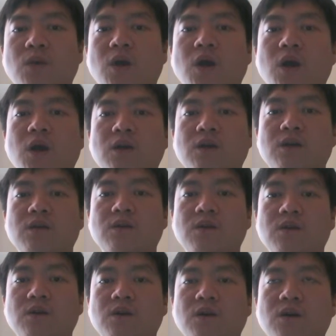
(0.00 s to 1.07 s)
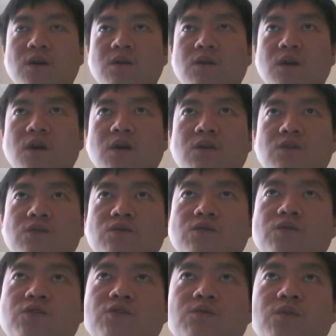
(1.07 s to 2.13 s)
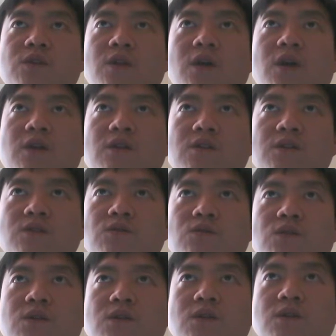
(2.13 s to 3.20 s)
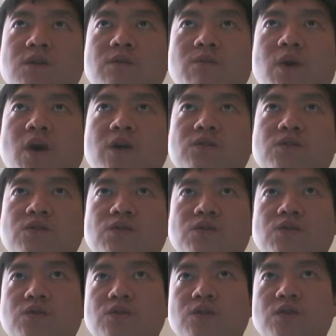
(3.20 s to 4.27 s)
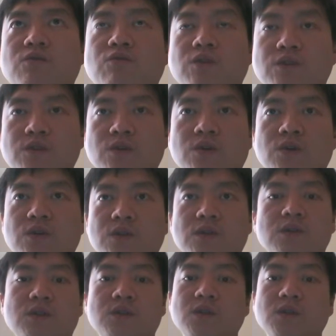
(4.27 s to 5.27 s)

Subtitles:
I was assuming that this will impact to the result.